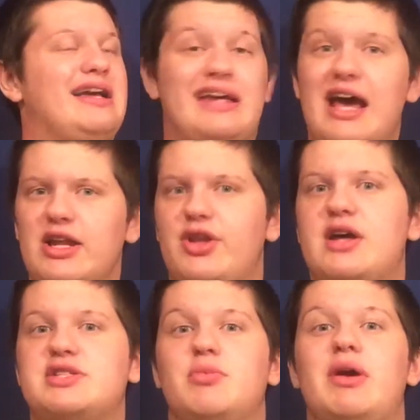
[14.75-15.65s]
Kind of
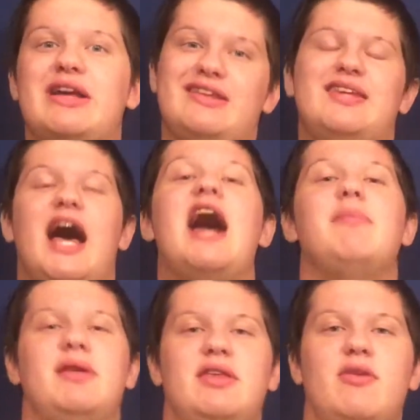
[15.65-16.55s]
lost a while at the
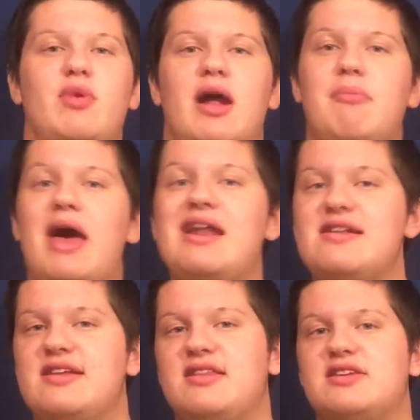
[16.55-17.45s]
time I did when I'm
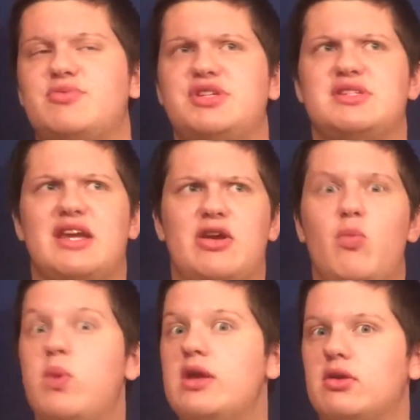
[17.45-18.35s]
editing this, which is like a
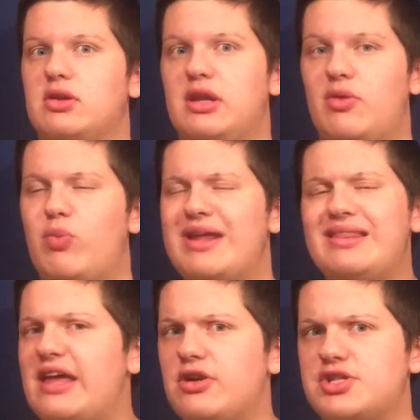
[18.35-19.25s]
week or a week
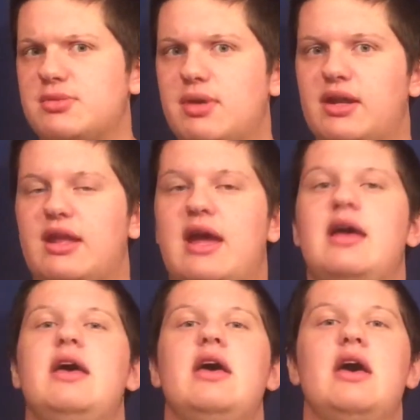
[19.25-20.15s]
later or something like
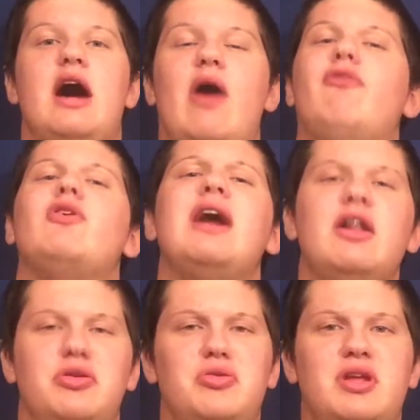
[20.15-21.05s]
that. Uh, for
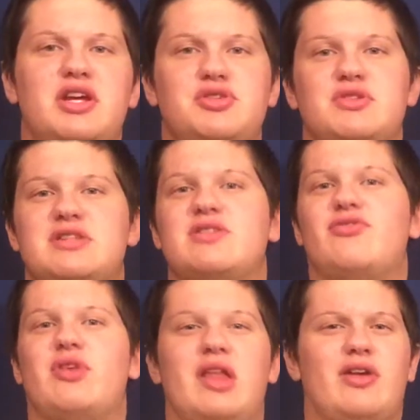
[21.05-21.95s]
continuity issues, it's a
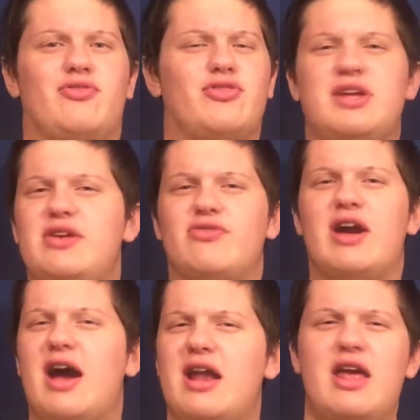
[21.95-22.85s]
like Freaky
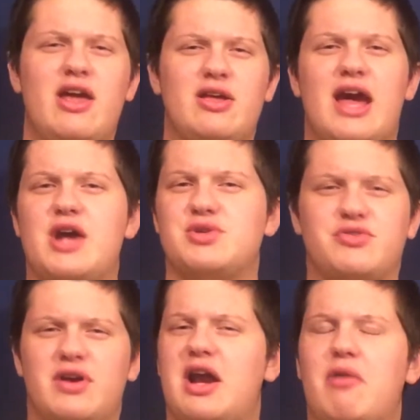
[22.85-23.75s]
Friday, Casual
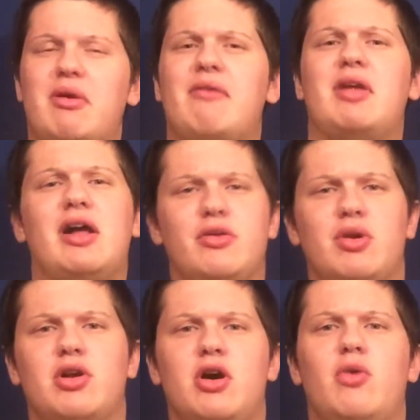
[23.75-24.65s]
Friday, whatever the hell you
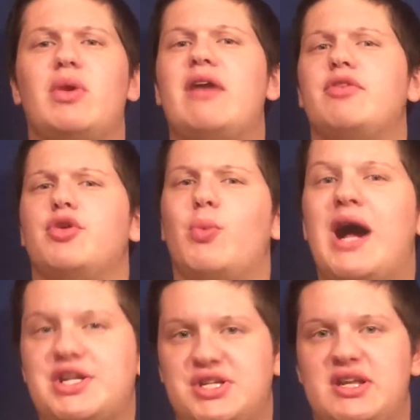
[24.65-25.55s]
want to call it, whenever you're
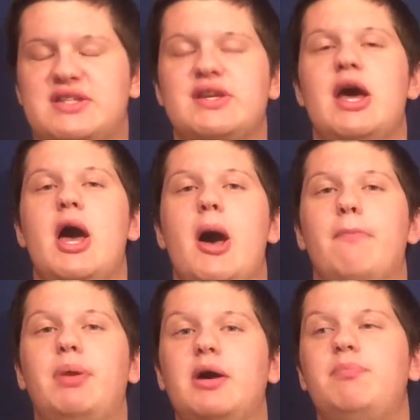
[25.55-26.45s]
watching this.
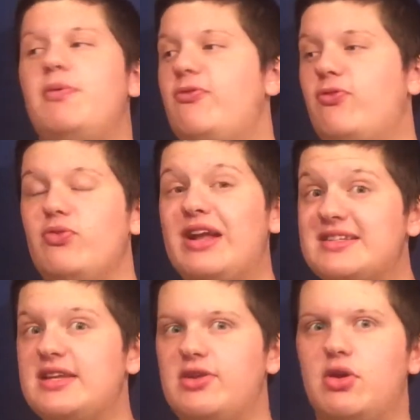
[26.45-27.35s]
But, but
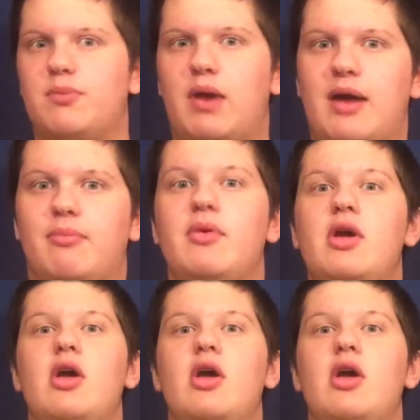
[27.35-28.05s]
that's not the only problem.